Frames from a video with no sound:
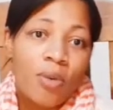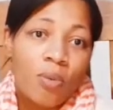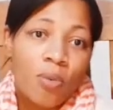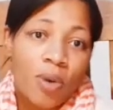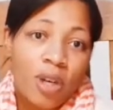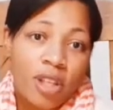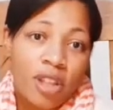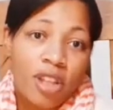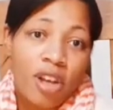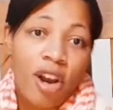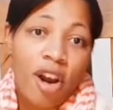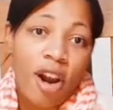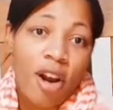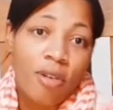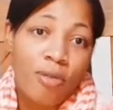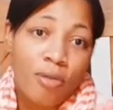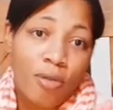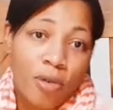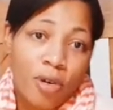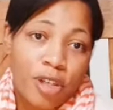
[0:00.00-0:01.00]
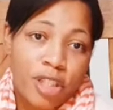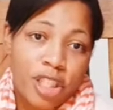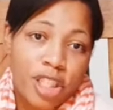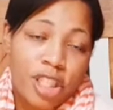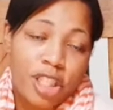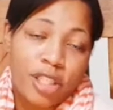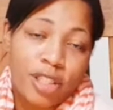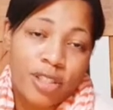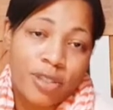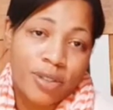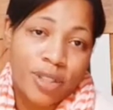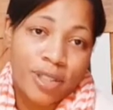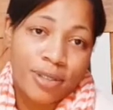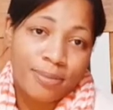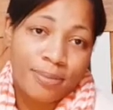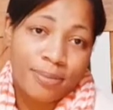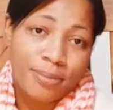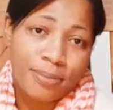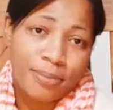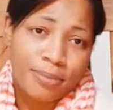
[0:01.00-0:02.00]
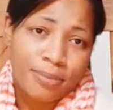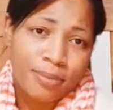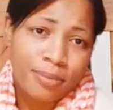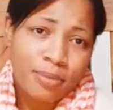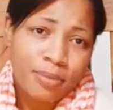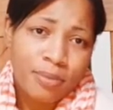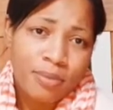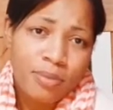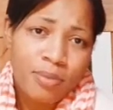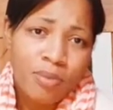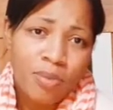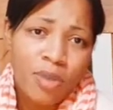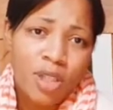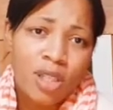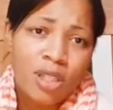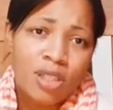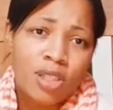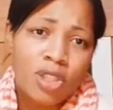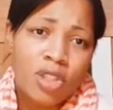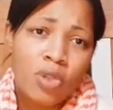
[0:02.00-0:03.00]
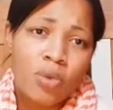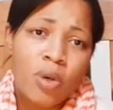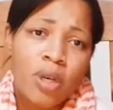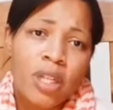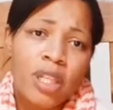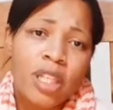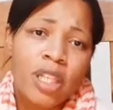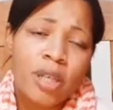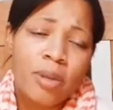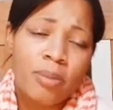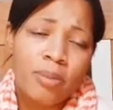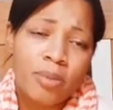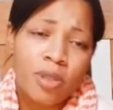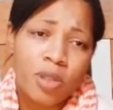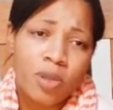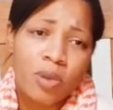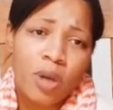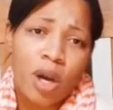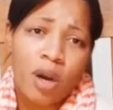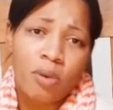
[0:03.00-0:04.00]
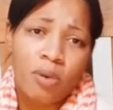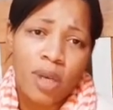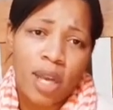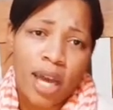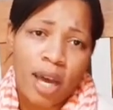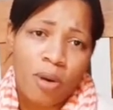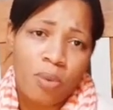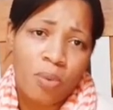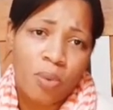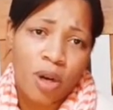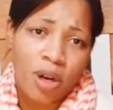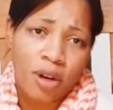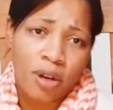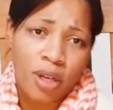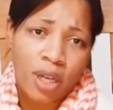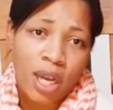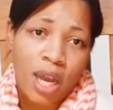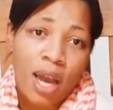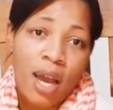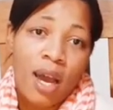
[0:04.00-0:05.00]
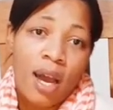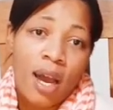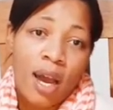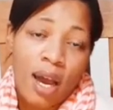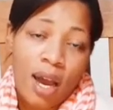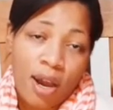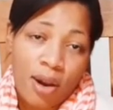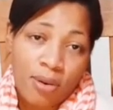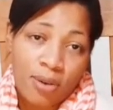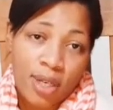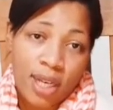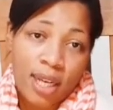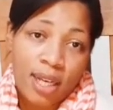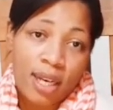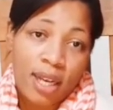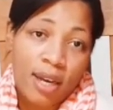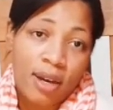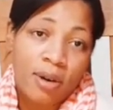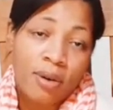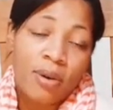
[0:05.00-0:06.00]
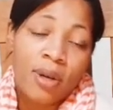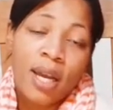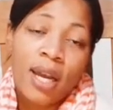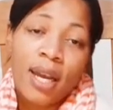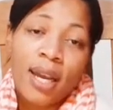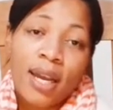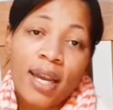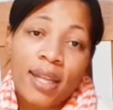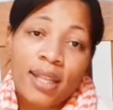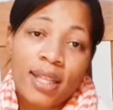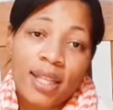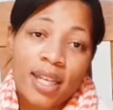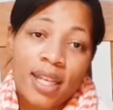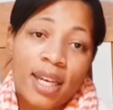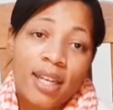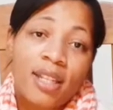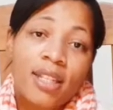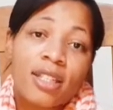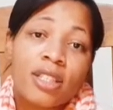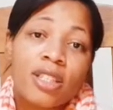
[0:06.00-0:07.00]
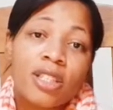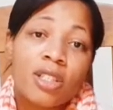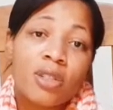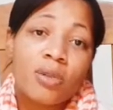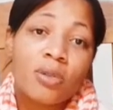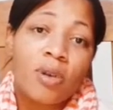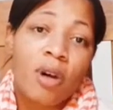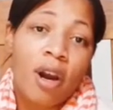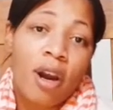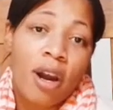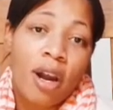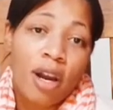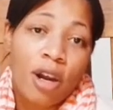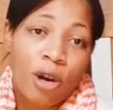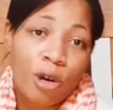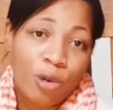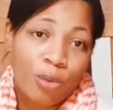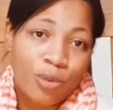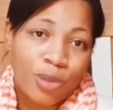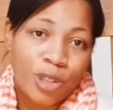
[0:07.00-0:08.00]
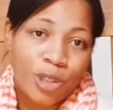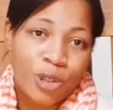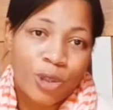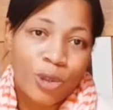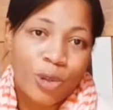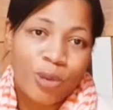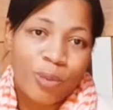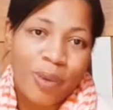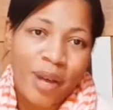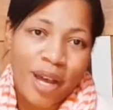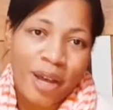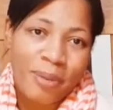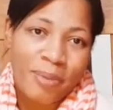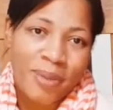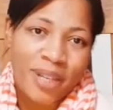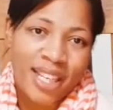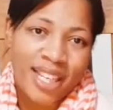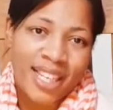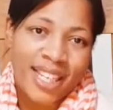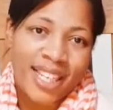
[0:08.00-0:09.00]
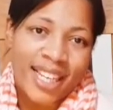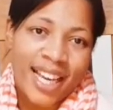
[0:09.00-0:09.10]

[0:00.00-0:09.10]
with our four children. Two of them do online work all day long, and the other two are homeschooled by me.